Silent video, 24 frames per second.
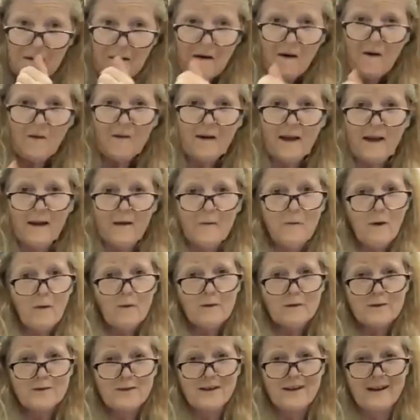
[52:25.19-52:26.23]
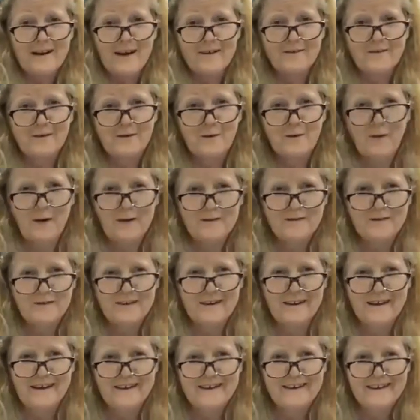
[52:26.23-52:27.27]
Okay, what was the next
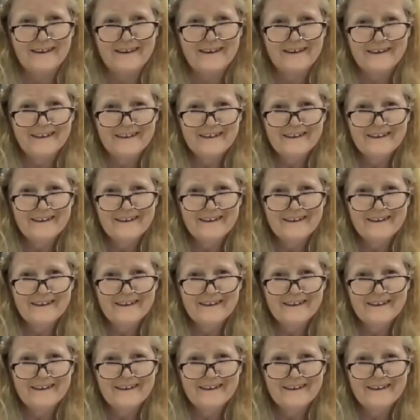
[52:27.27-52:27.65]
question, Andy?